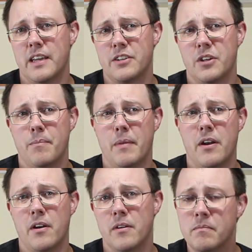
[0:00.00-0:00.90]
actually a
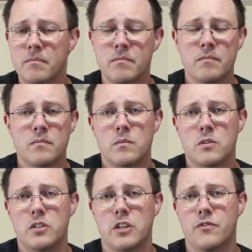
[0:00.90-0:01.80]
better
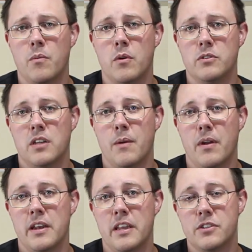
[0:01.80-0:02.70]
stitch for most of the time
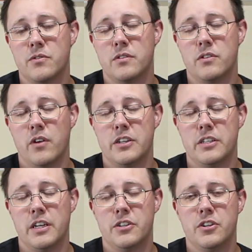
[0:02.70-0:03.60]
when I need a stretch
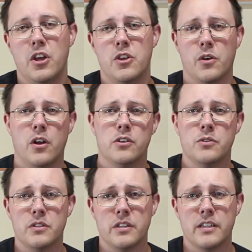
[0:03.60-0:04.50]
stitch. You can also
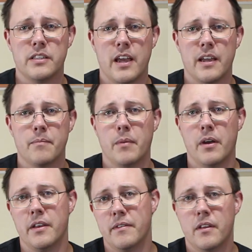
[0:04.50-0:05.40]
use a zigzag,
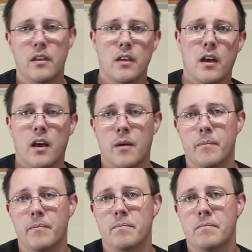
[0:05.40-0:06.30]
but
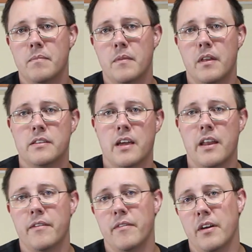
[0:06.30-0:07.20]
it's
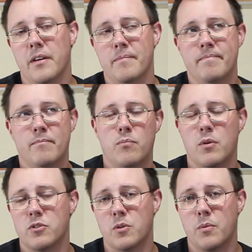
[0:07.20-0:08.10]
kind of a
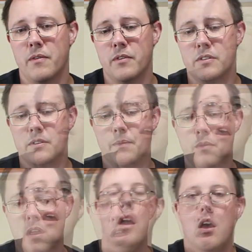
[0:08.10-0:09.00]
personal preference.
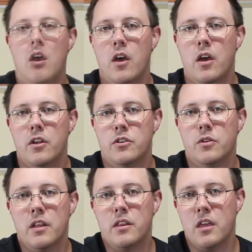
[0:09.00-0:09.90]
To
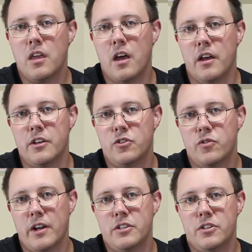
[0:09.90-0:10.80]
get the
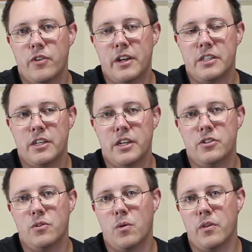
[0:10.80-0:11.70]
stretch straight
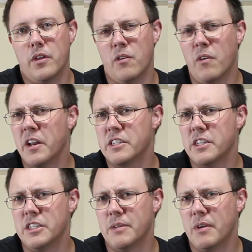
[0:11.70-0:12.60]
stitch or the running
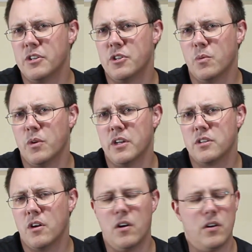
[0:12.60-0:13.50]
stitch, I'm not sure what it's
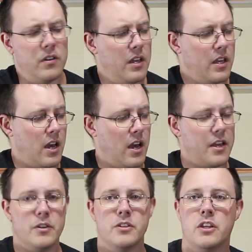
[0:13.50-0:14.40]
called,
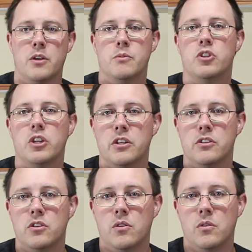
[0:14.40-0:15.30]
you just set your
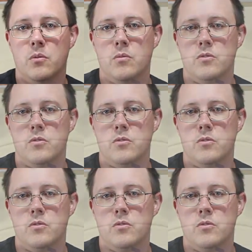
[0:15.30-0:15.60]
machine to